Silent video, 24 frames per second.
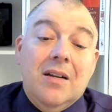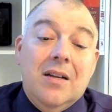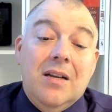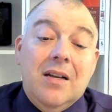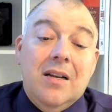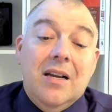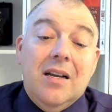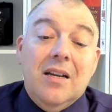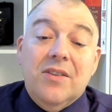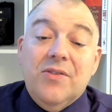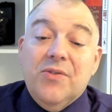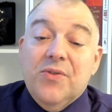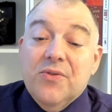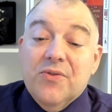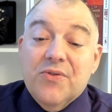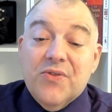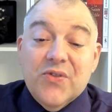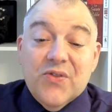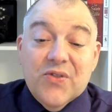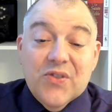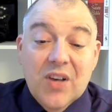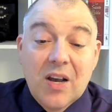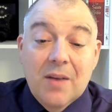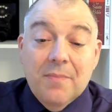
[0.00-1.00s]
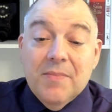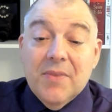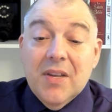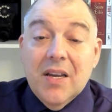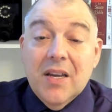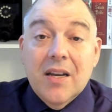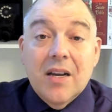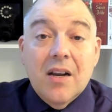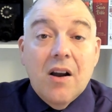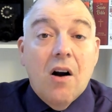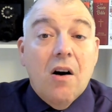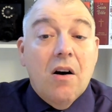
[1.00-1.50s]
and do
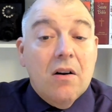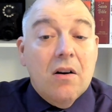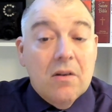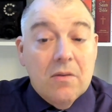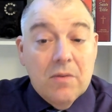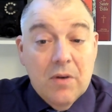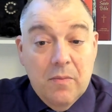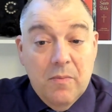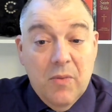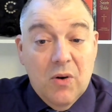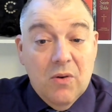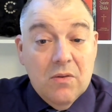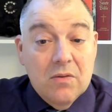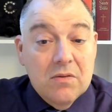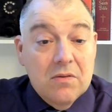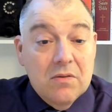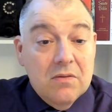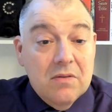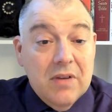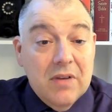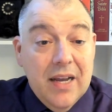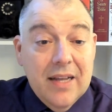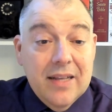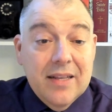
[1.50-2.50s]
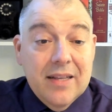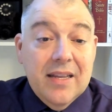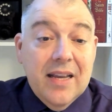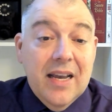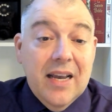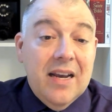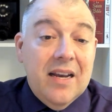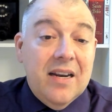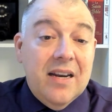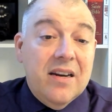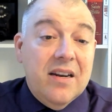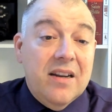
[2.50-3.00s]
something horrible, and
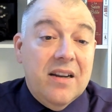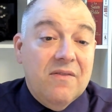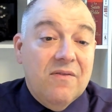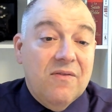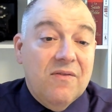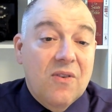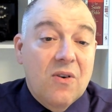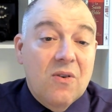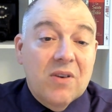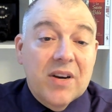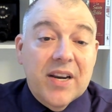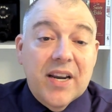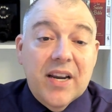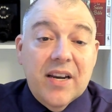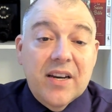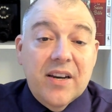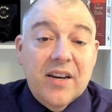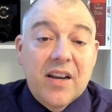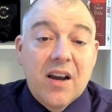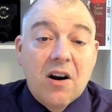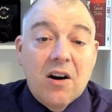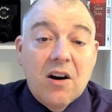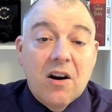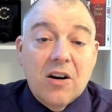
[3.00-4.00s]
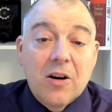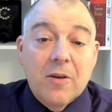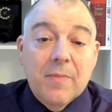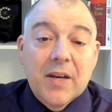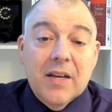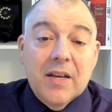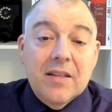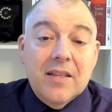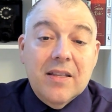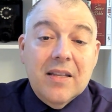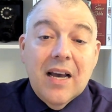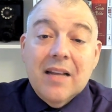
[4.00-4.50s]
then invoking the
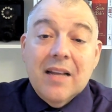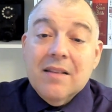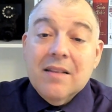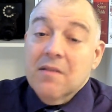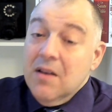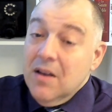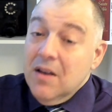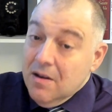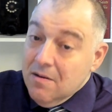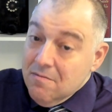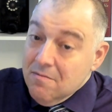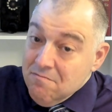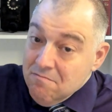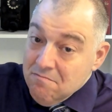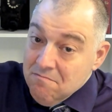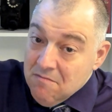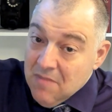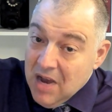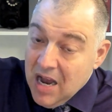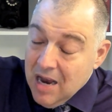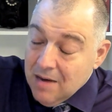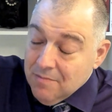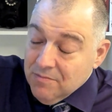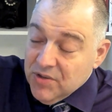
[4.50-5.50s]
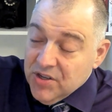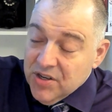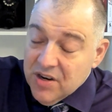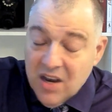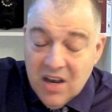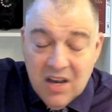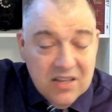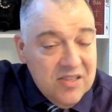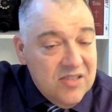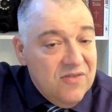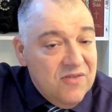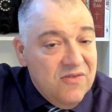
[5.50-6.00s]
argument that I'm
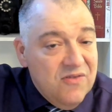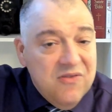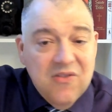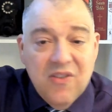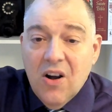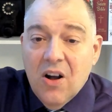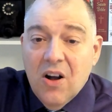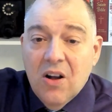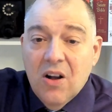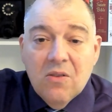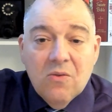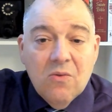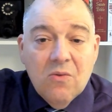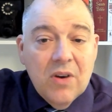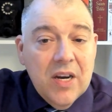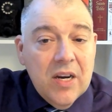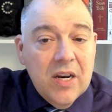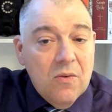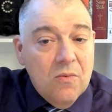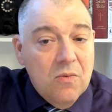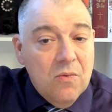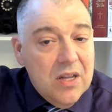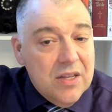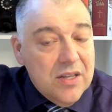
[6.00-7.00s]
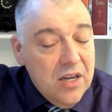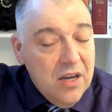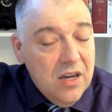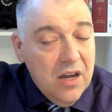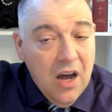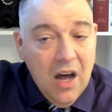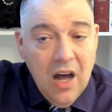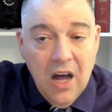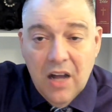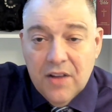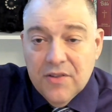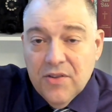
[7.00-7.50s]
just following what
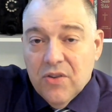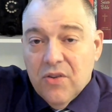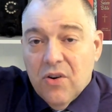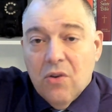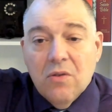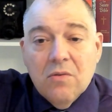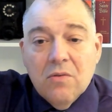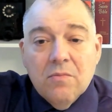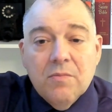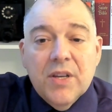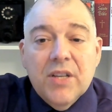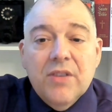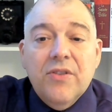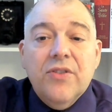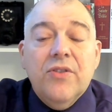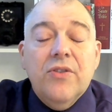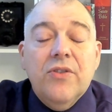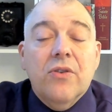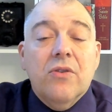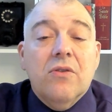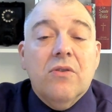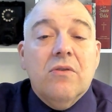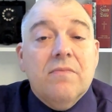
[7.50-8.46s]
God told me to do.